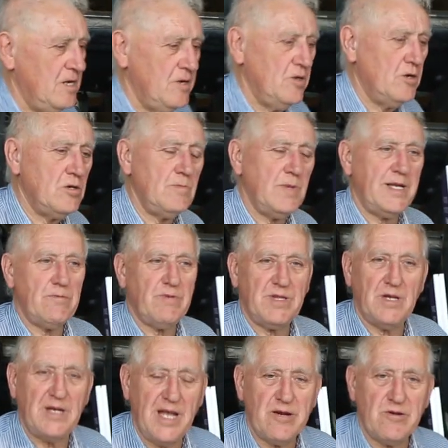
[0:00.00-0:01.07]
Normally, with
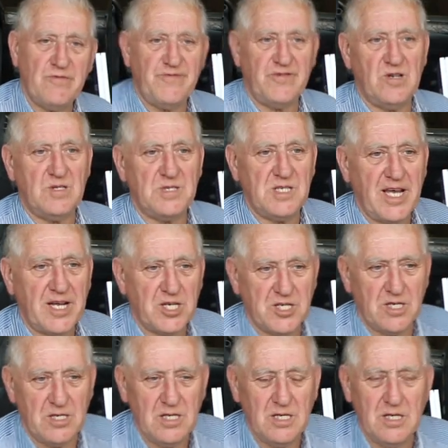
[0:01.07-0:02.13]
an aerofoil
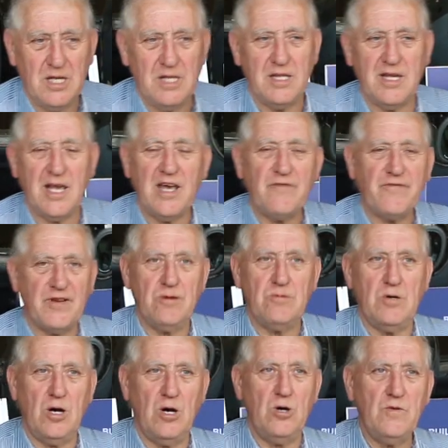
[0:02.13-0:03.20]
section, the
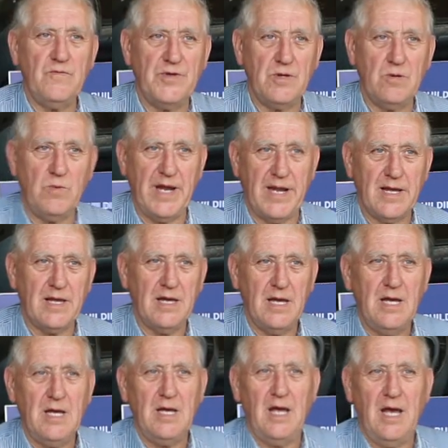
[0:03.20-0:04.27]
airflow over the wing
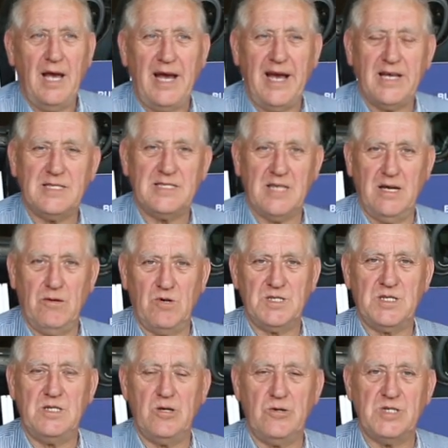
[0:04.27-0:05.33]
has
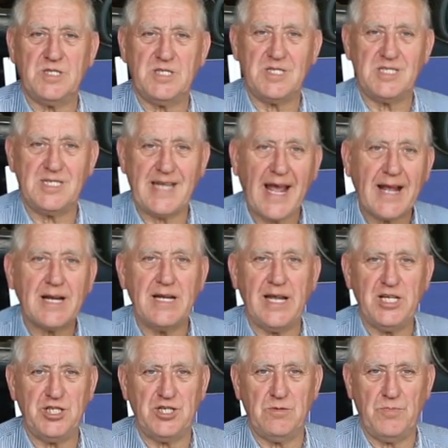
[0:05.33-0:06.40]
what's known as a
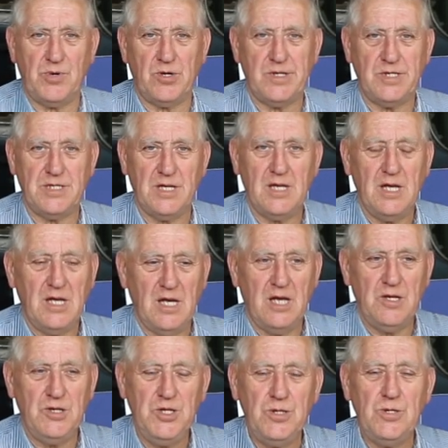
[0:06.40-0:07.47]
stagnation point,
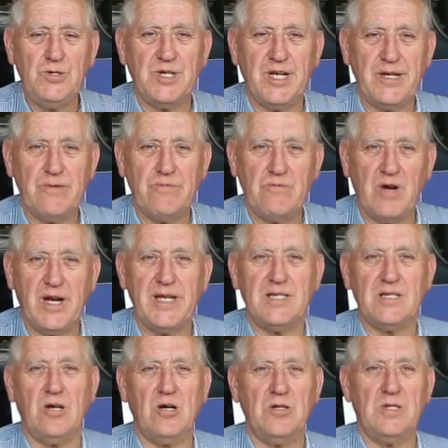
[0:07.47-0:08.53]
usually right
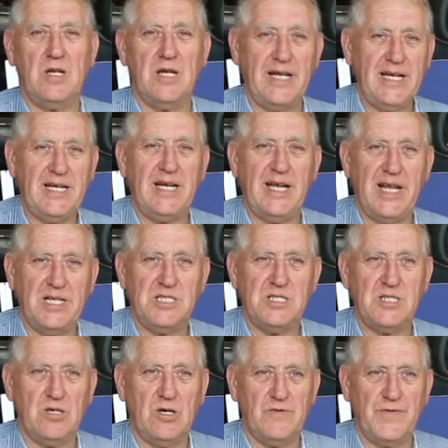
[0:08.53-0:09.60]
on the leading edge
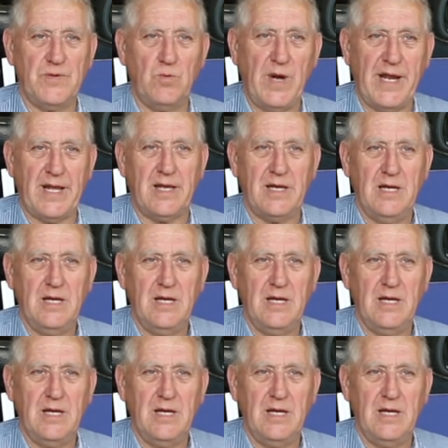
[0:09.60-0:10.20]
of the wing,